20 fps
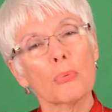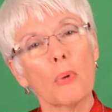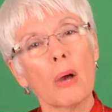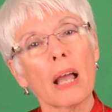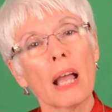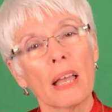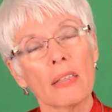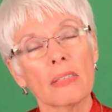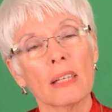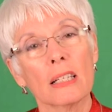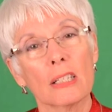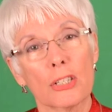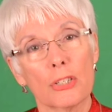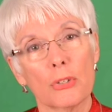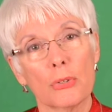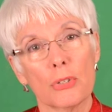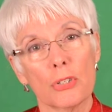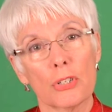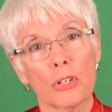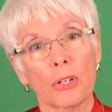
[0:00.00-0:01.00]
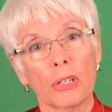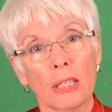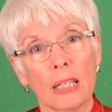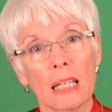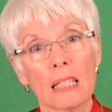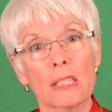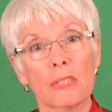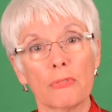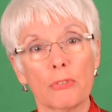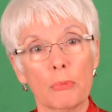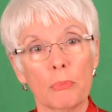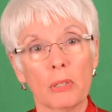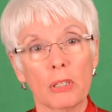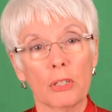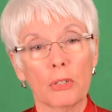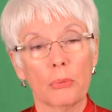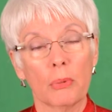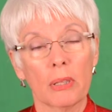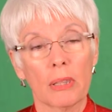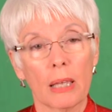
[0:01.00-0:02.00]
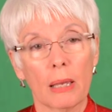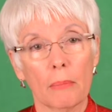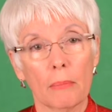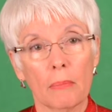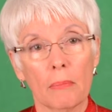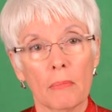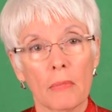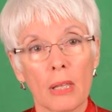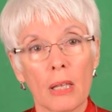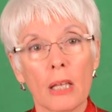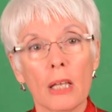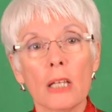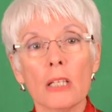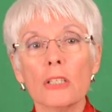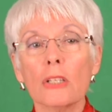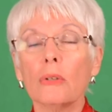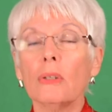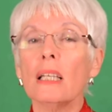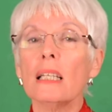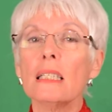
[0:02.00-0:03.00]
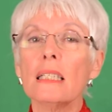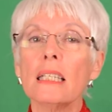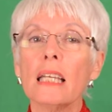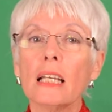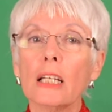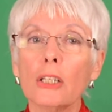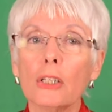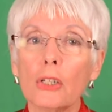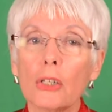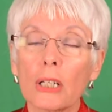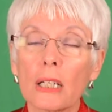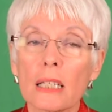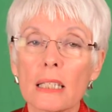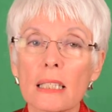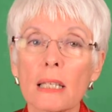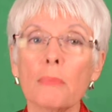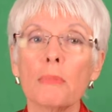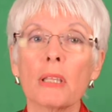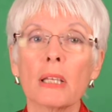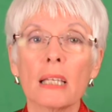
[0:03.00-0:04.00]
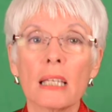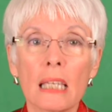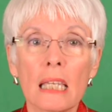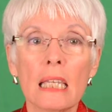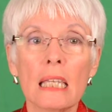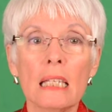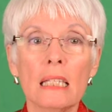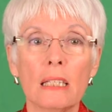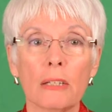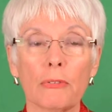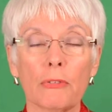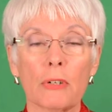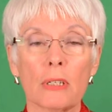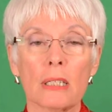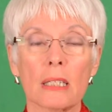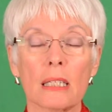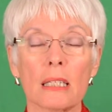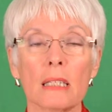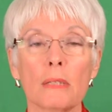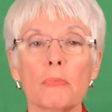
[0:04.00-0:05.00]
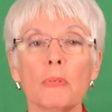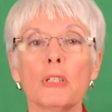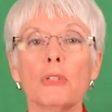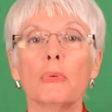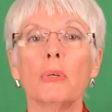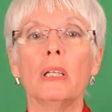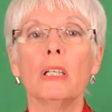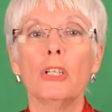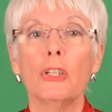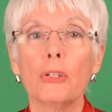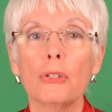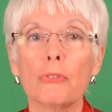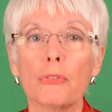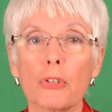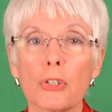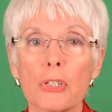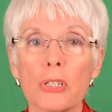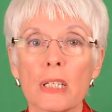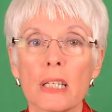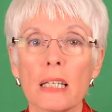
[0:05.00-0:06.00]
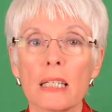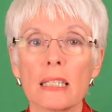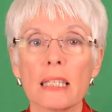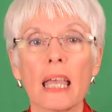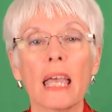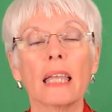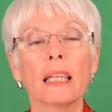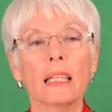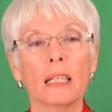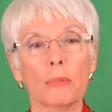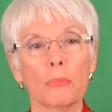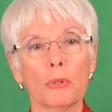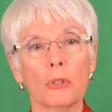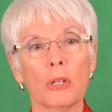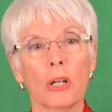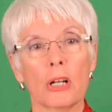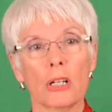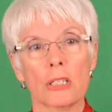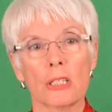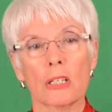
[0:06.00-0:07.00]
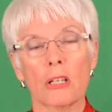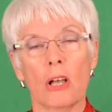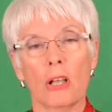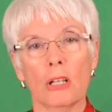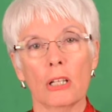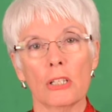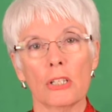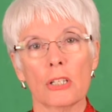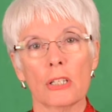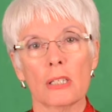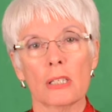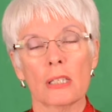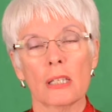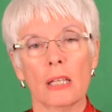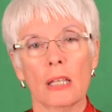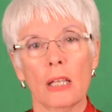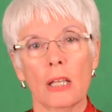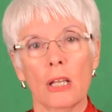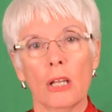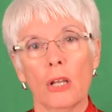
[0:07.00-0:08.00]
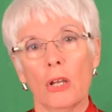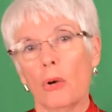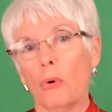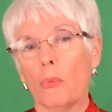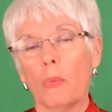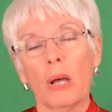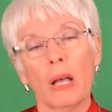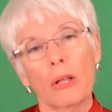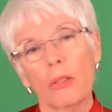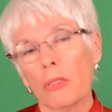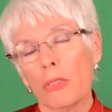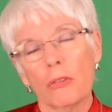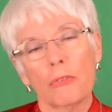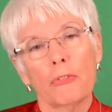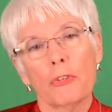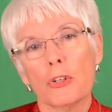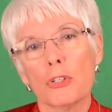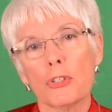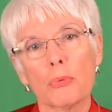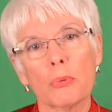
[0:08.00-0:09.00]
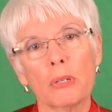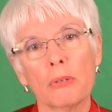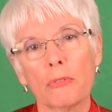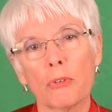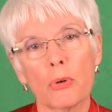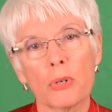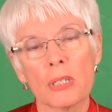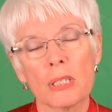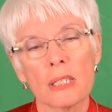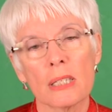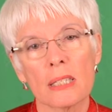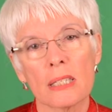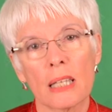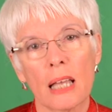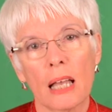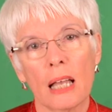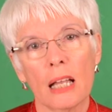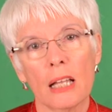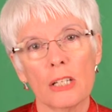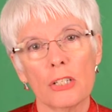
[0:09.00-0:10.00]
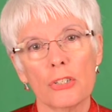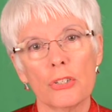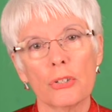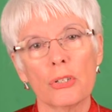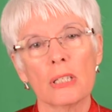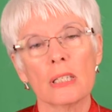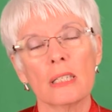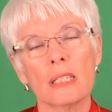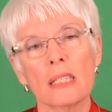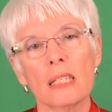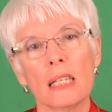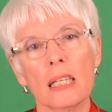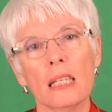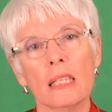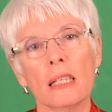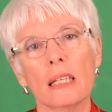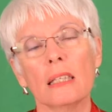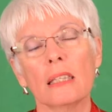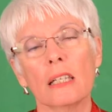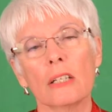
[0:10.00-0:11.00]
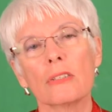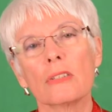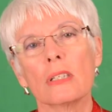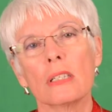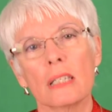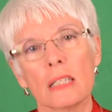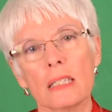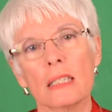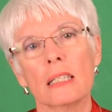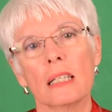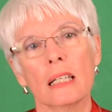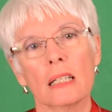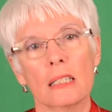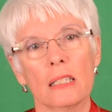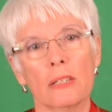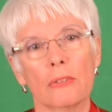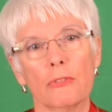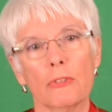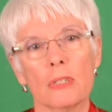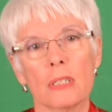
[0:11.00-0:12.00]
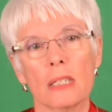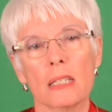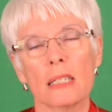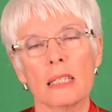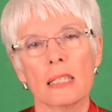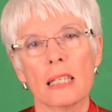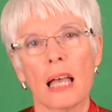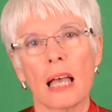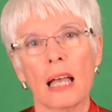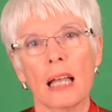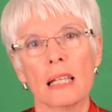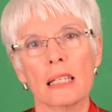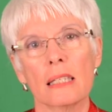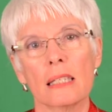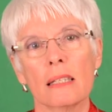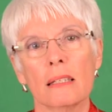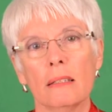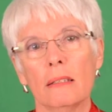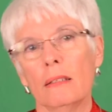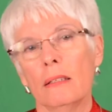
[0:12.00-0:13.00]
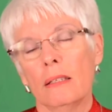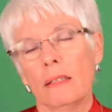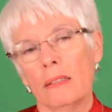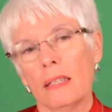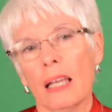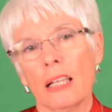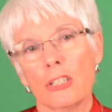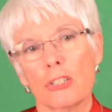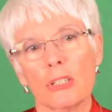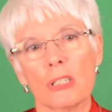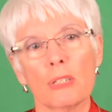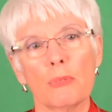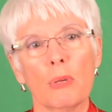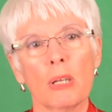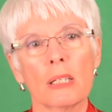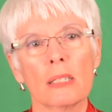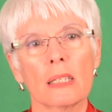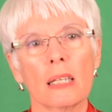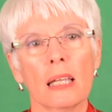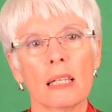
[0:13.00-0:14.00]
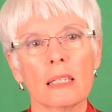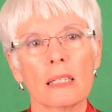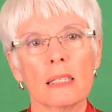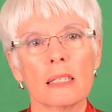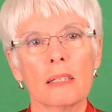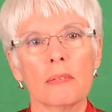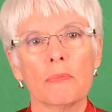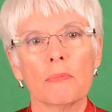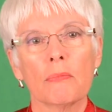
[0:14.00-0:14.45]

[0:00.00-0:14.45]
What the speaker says: why I think students are less familiar with them. So let's take a look at some of the key differences between universities and liberal arts colleges. Well, the first one, of course, is size. You can see that there's a distinct difference in size. That just makes sense.